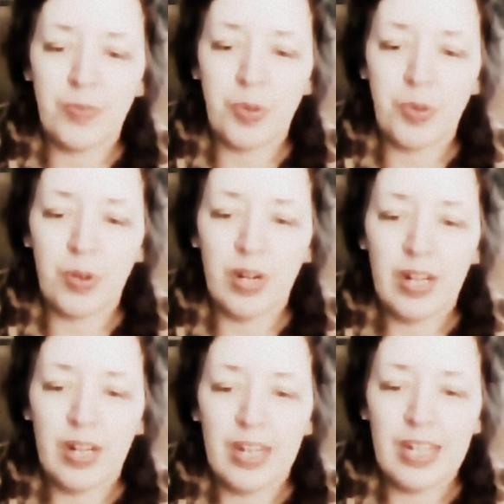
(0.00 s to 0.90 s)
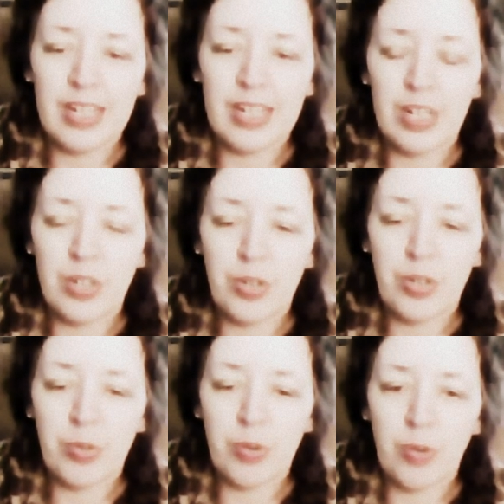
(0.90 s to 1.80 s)
for it
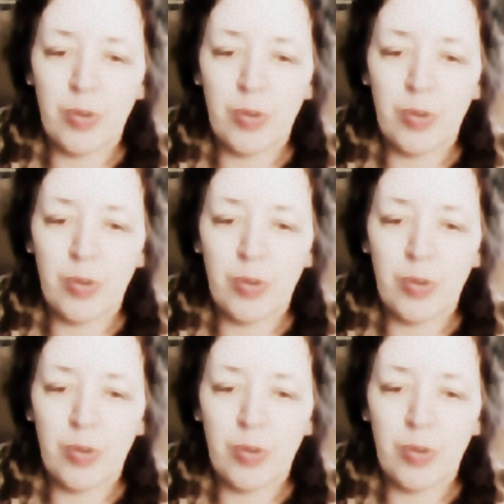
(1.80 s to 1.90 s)
to